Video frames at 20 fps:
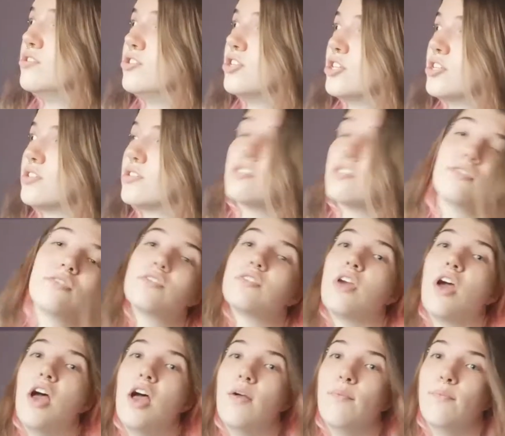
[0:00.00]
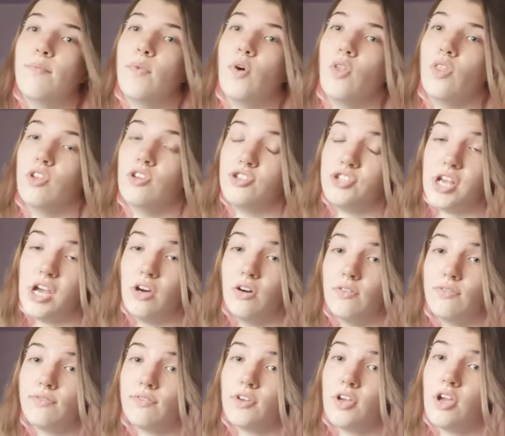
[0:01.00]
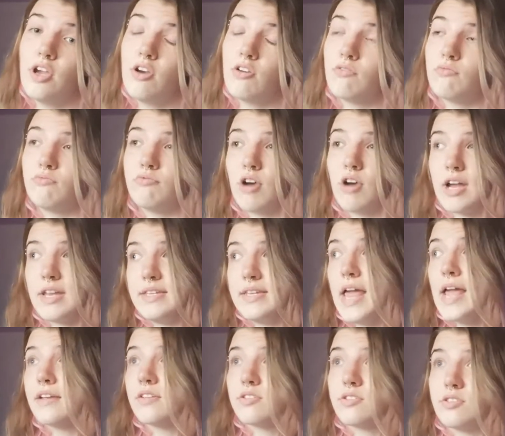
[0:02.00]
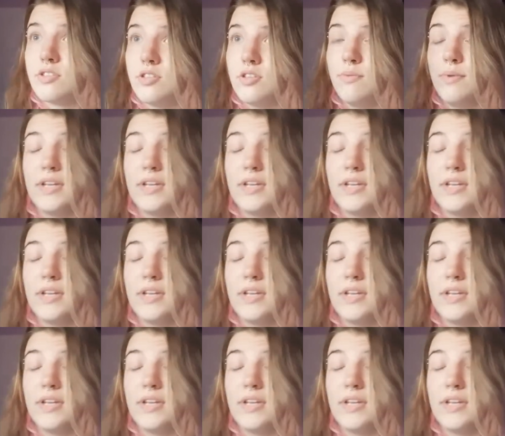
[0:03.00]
just on the shelf right next to the